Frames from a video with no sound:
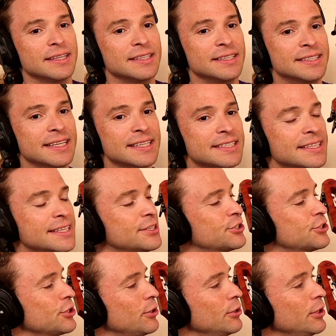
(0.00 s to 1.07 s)
Disney
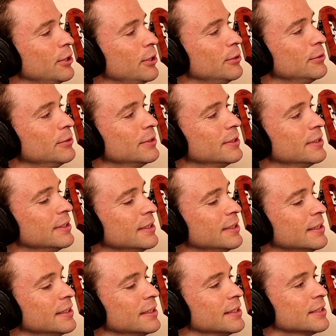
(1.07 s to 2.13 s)
solo
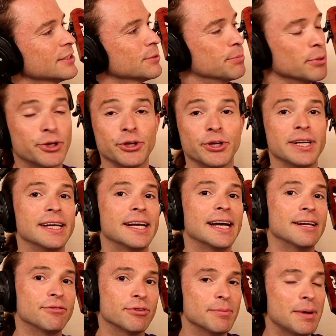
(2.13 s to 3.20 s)
book you can
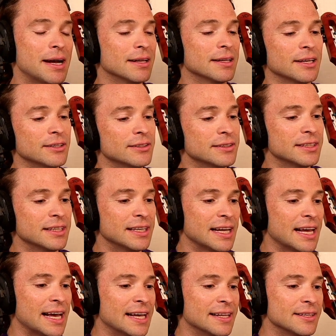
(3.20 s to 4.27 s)
get from Hal Leonard,
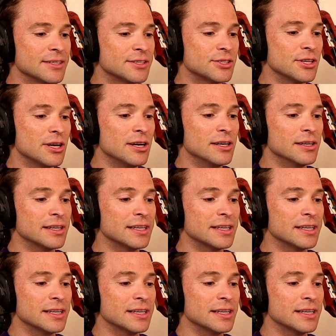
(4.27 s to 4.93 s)
and the song